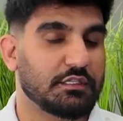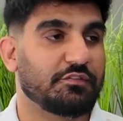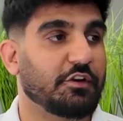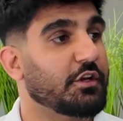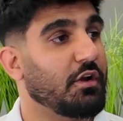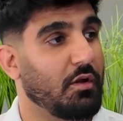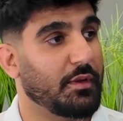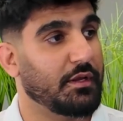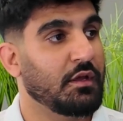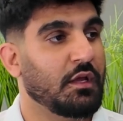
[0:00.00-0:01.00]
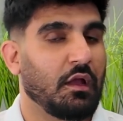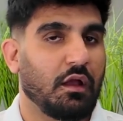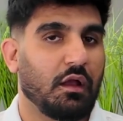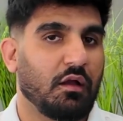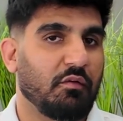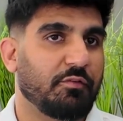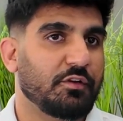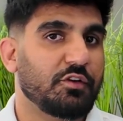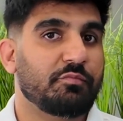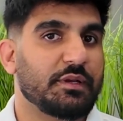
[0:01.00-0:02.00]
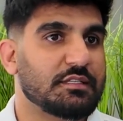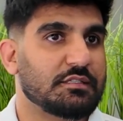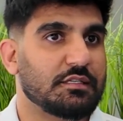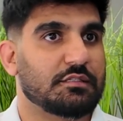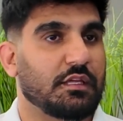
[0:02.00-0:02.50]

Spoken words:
It's very common for new businesses.